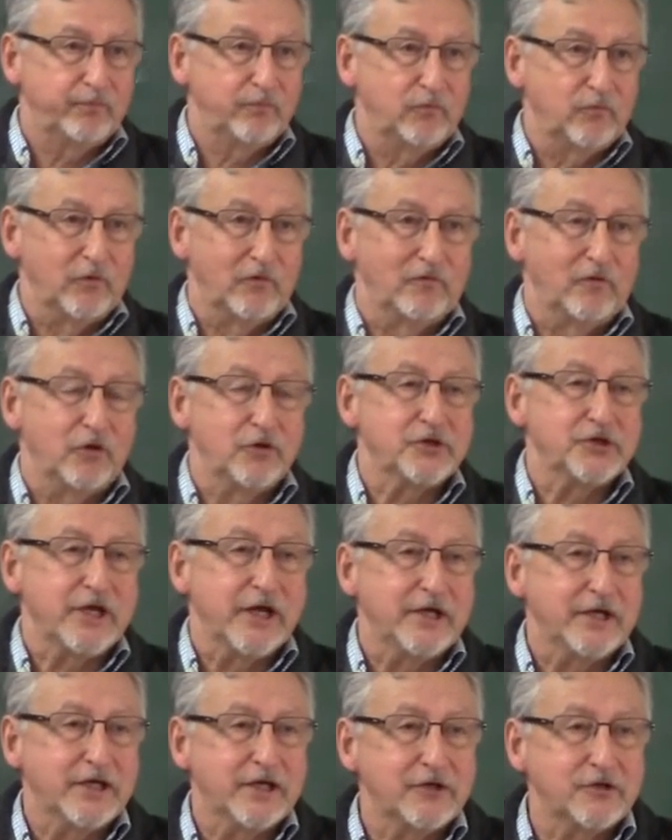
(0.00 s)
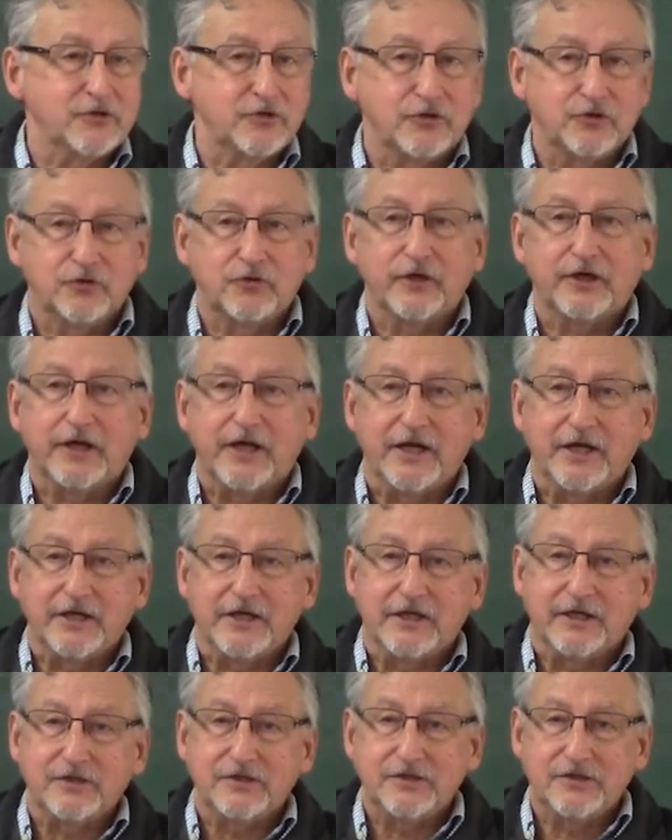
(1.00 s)
reverse endings or trick
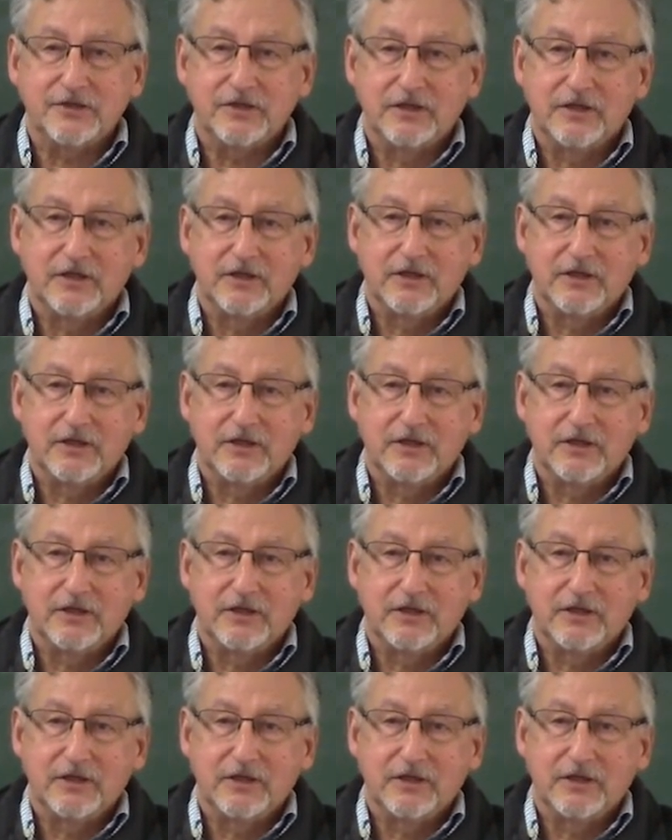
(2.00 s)
endings.